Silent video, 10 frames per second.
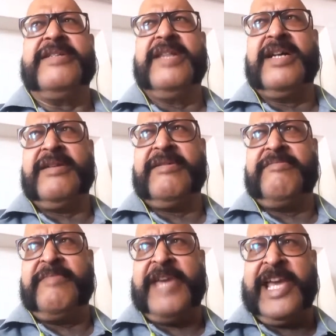the
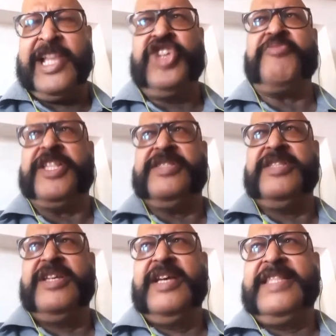Englishmen,
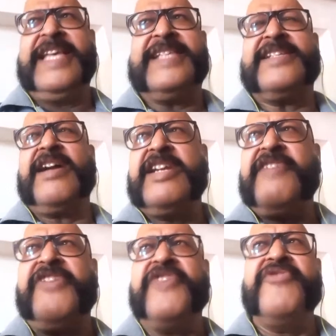they started
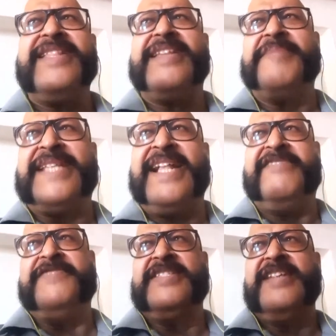viewing
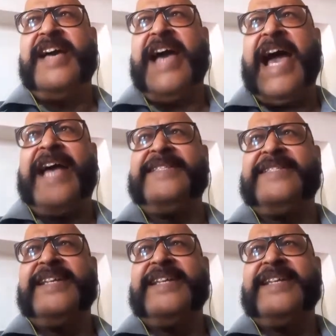themselves as